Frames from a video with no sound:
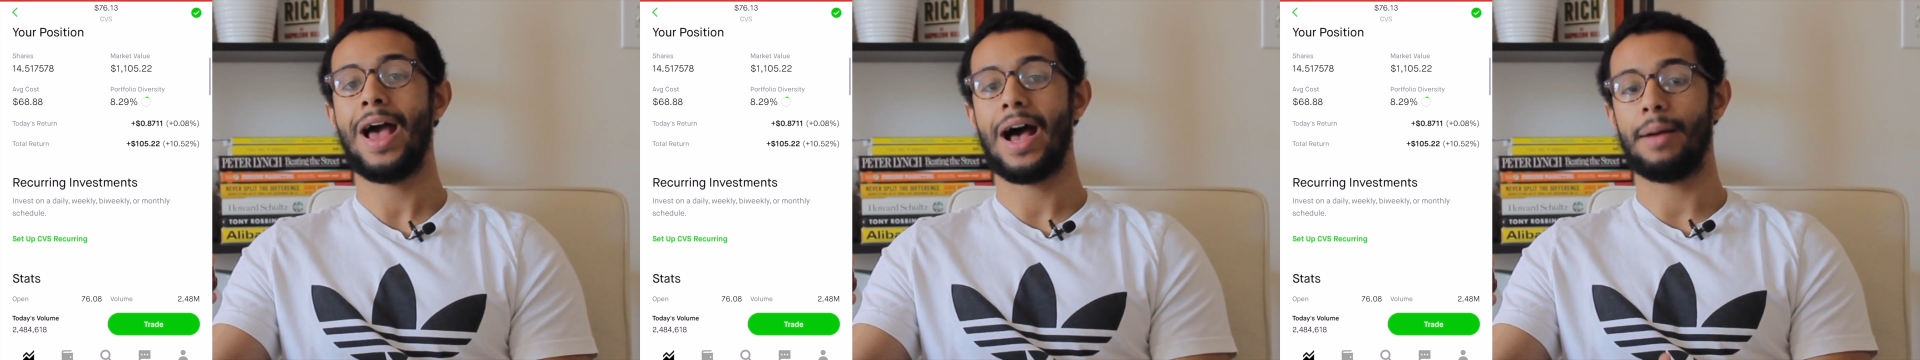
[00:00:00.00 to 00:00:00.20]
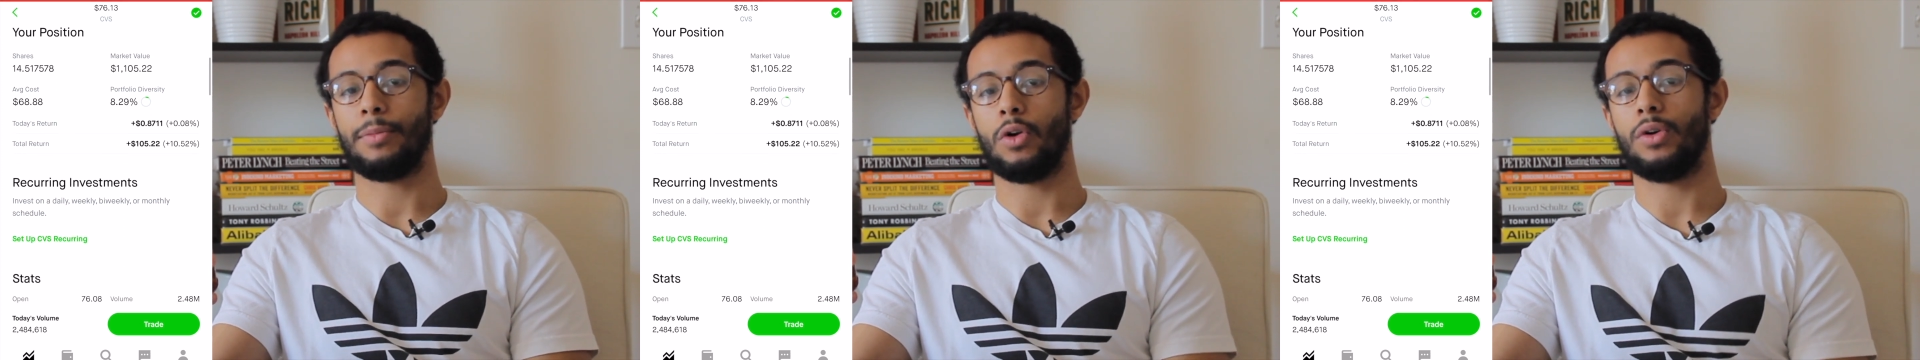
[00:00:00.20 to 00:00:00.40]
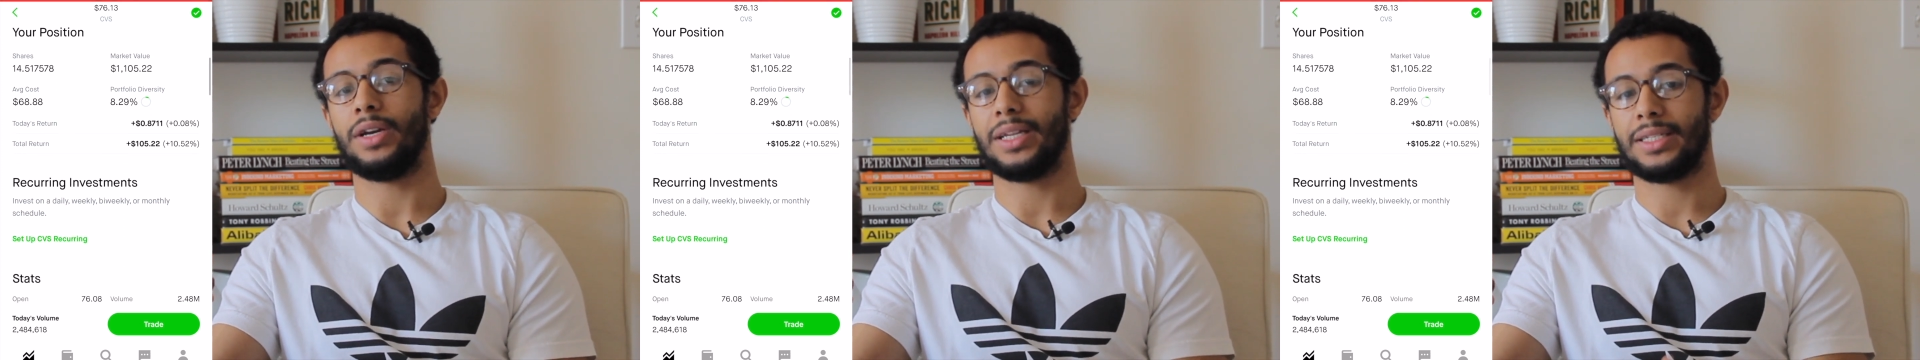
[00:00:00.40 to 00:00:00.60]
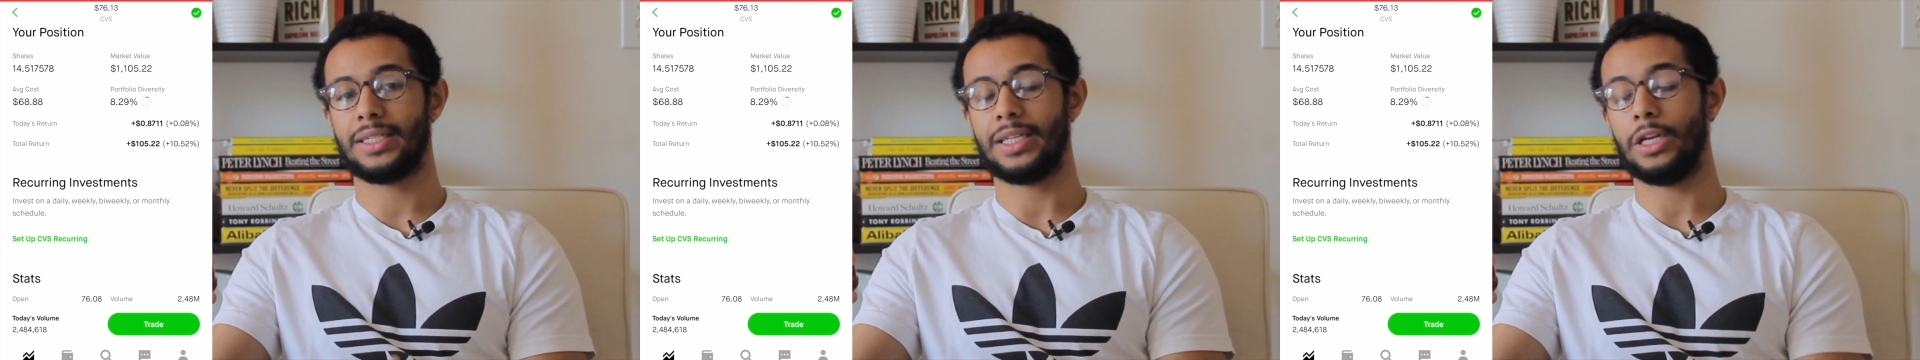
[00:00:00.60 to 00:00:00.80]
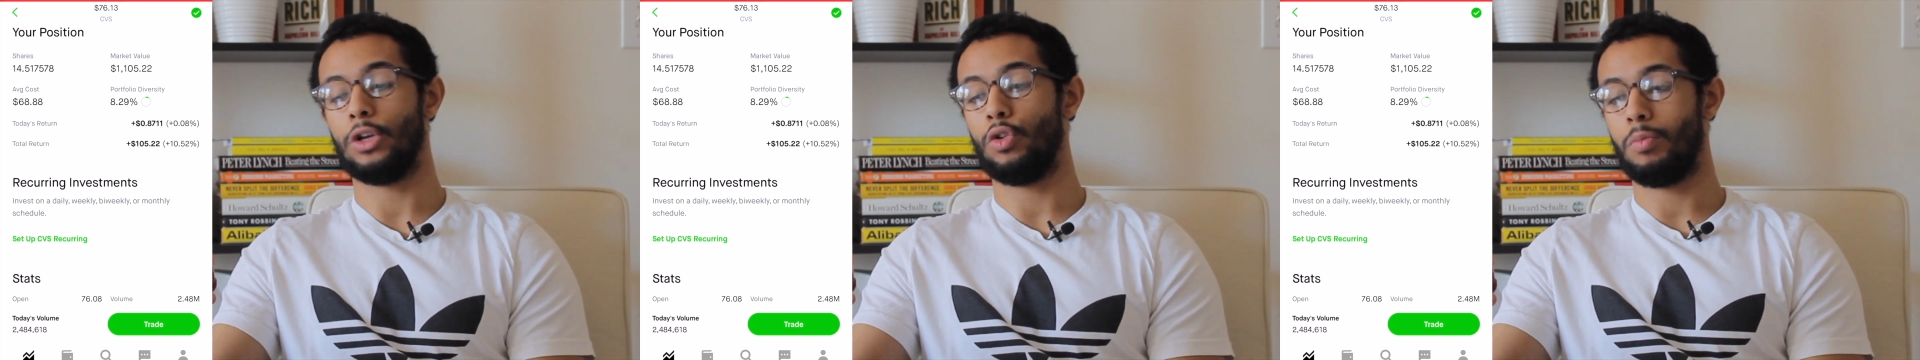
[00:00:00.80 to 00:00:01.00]
I'm going to
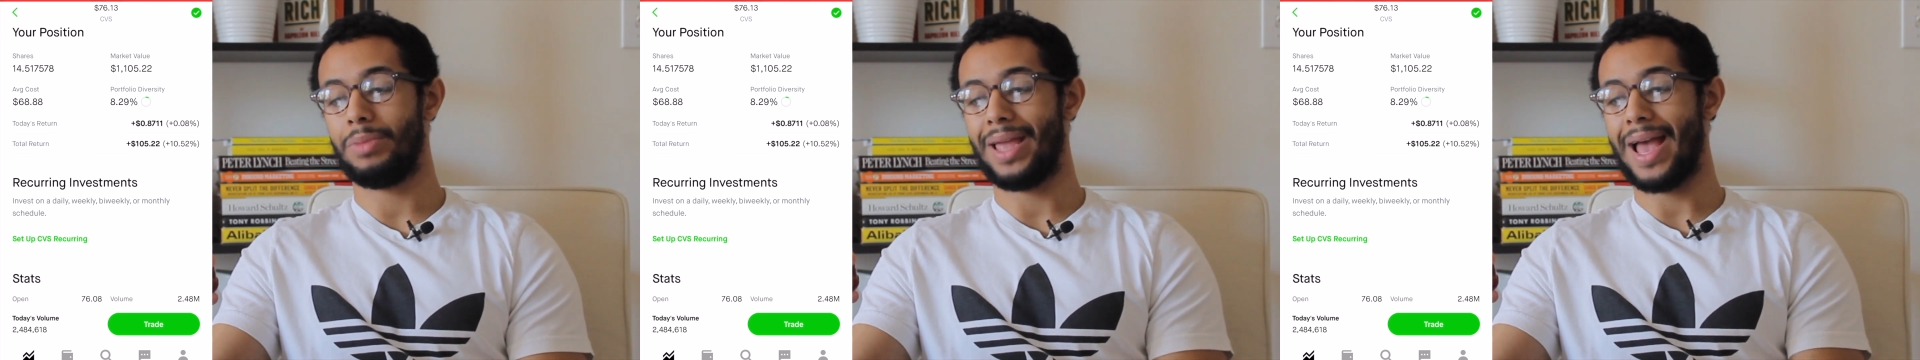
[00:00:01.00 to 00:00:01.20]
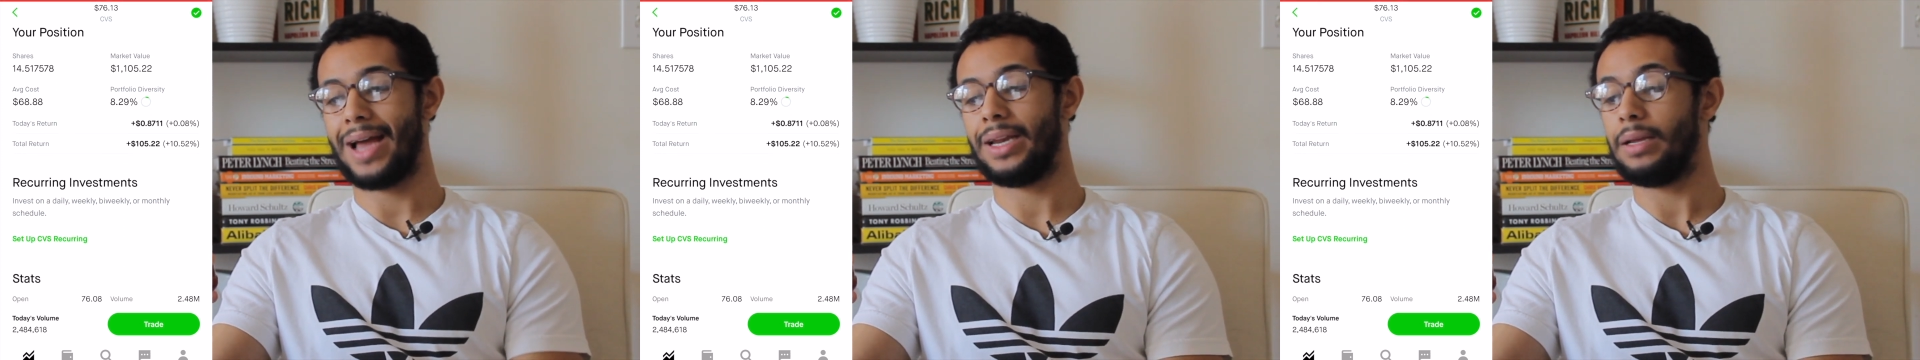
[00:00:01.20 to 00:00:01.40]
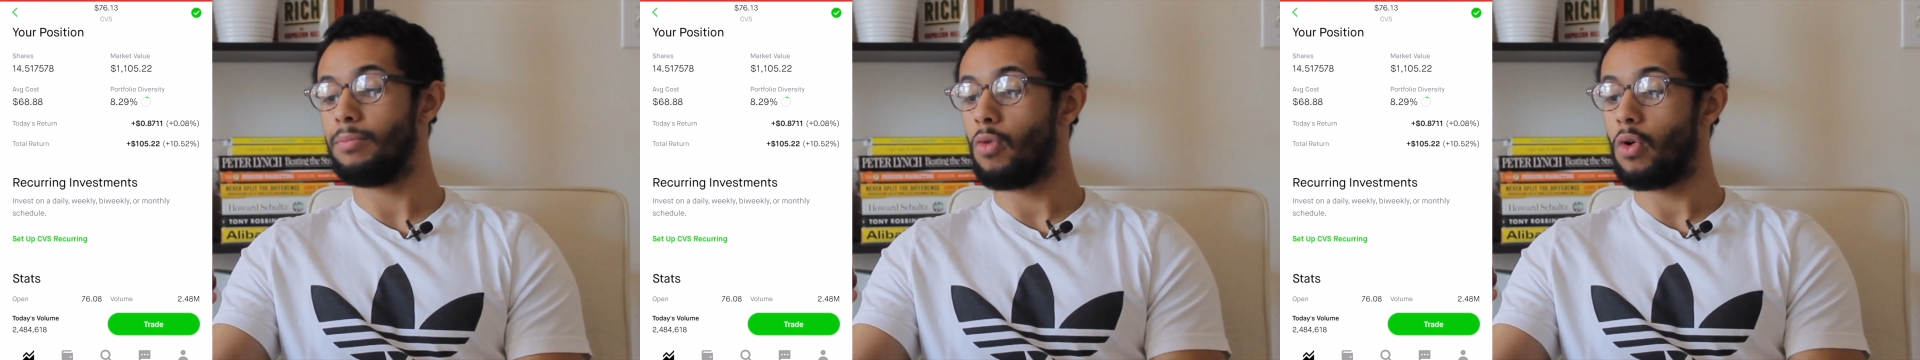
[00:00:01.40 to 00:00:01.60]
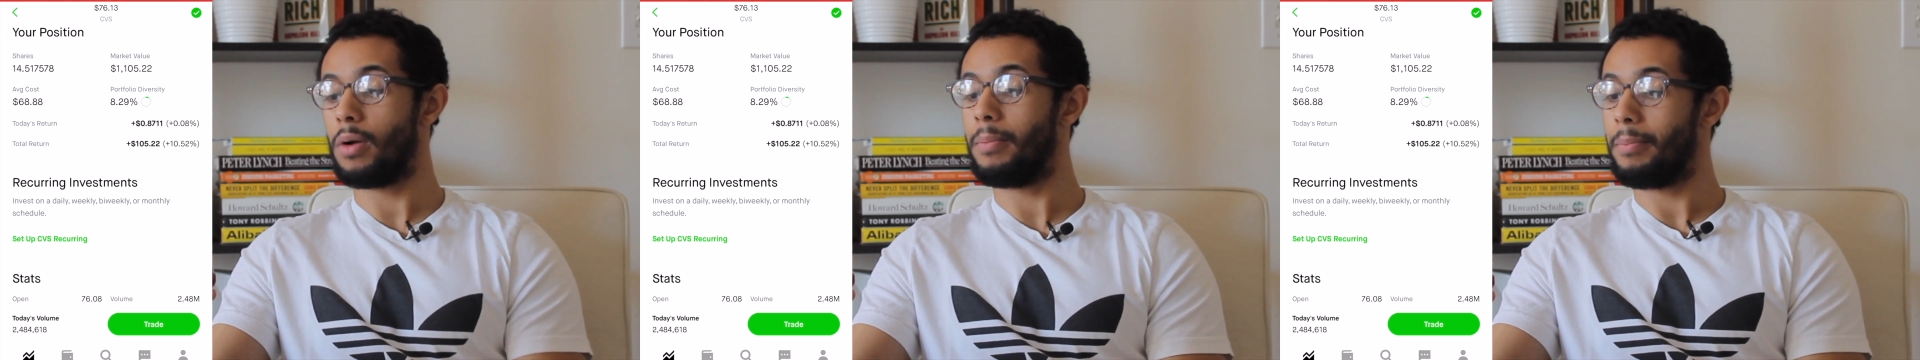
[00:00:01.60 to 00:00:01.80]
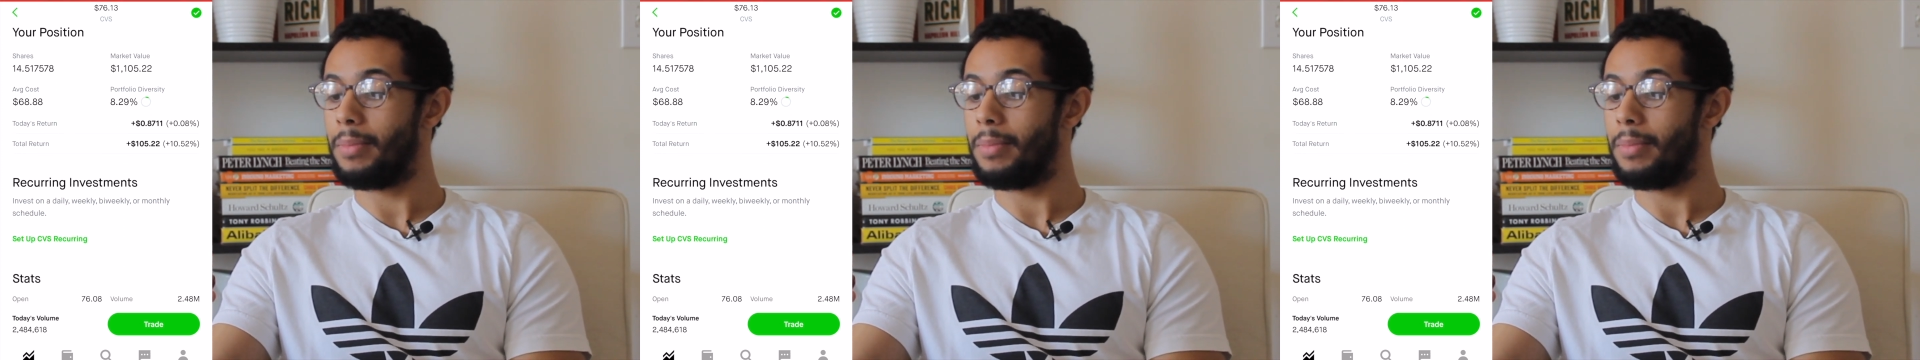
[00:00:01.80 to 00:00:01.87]
still be adding more